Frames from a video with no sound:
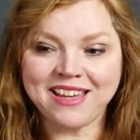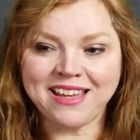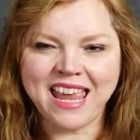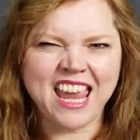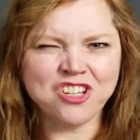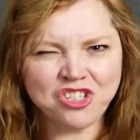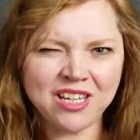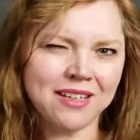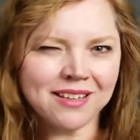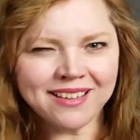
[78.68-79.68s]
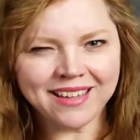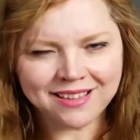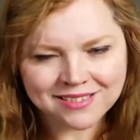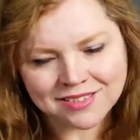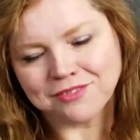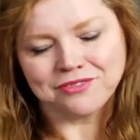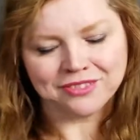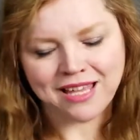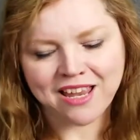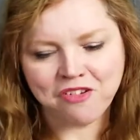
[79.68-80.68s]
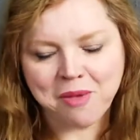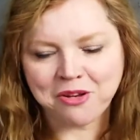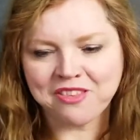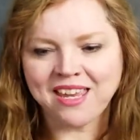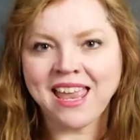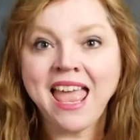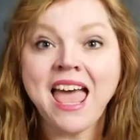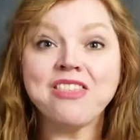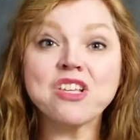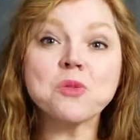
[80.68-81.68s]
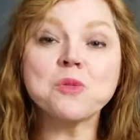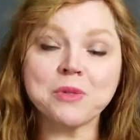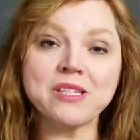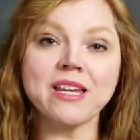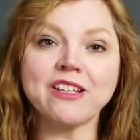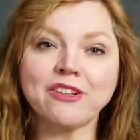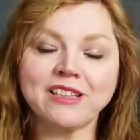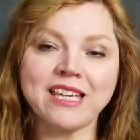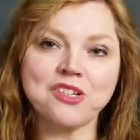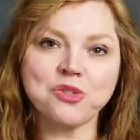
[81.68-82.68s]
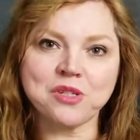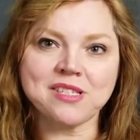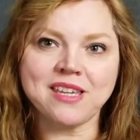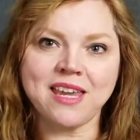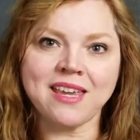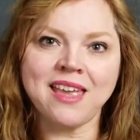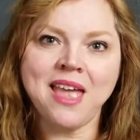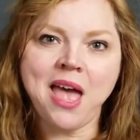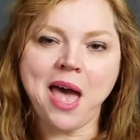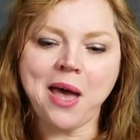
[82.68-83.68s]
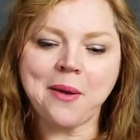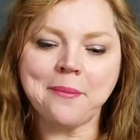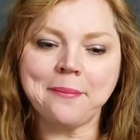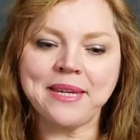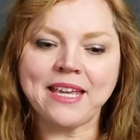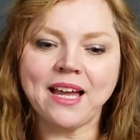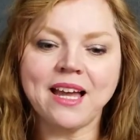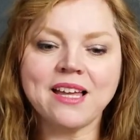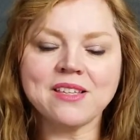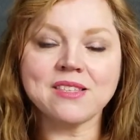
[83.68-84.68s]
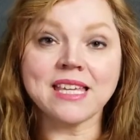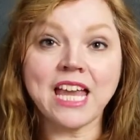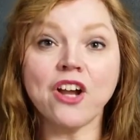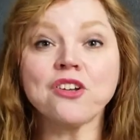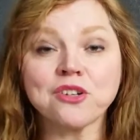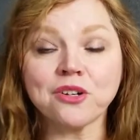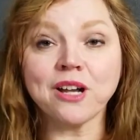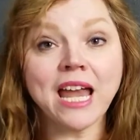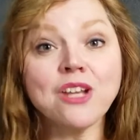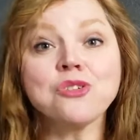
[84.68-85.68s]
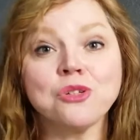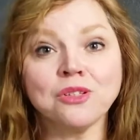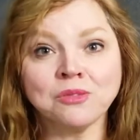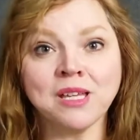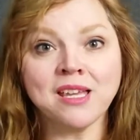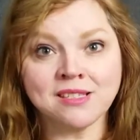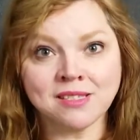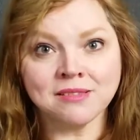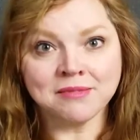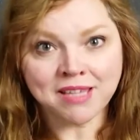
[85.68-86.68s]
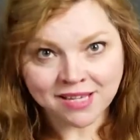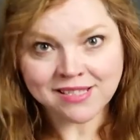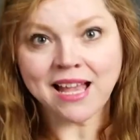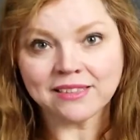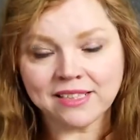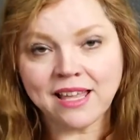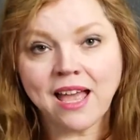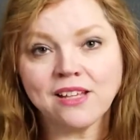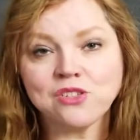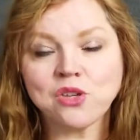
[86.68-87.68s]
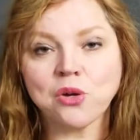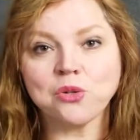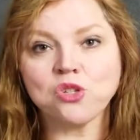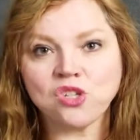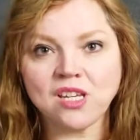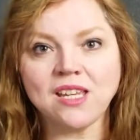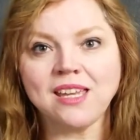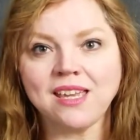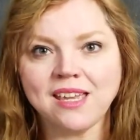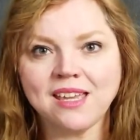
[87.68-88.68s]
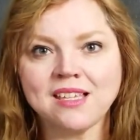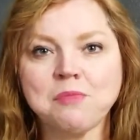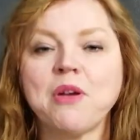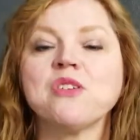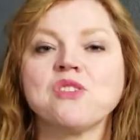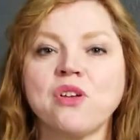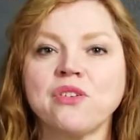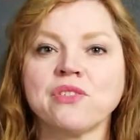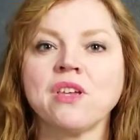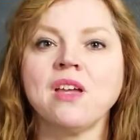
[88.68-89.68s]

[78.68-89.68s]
edgy, I guess, for lack of a better thing. This one's particularly interesting because the character Angel is exactly that. So she is Marisol's